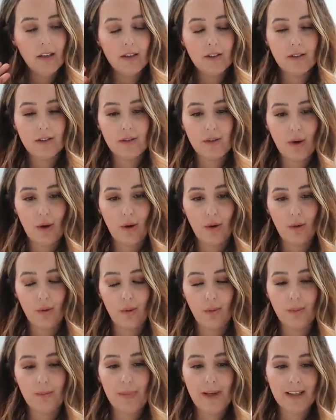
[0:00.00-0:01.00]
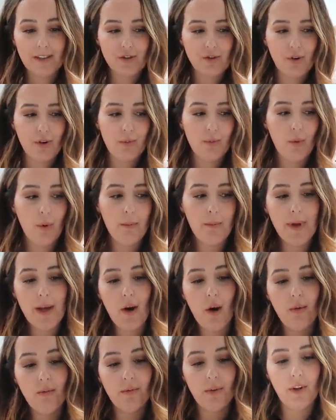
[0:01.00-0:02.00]
So because Jordan won't be
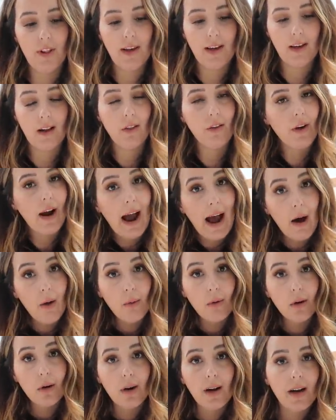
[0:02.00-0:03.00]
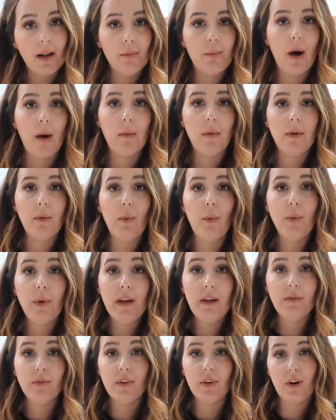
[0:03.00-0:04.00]
home for like another hour and I probably won't
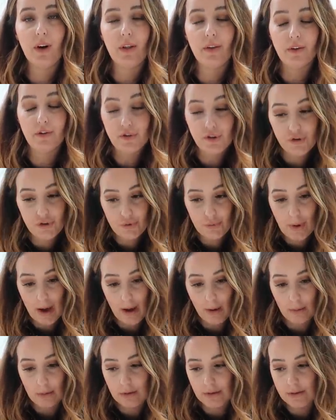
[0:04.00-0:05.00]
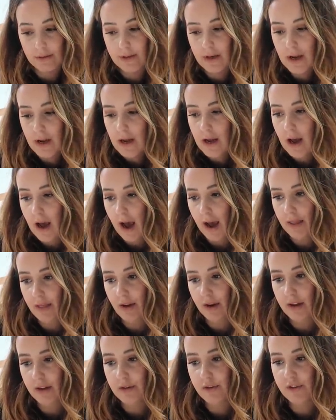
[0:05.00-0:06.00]
eat for another 2 hours, I
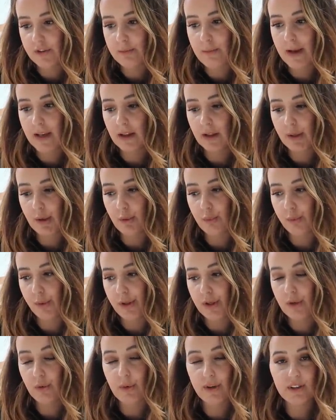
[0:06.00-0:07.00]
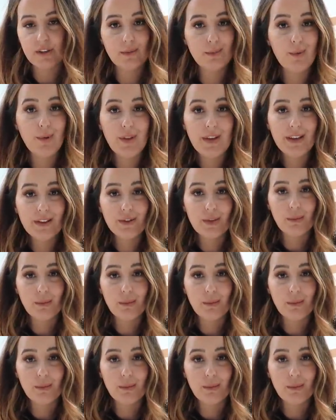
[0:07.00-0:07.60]
thought I'd just make like a really quick smoothie.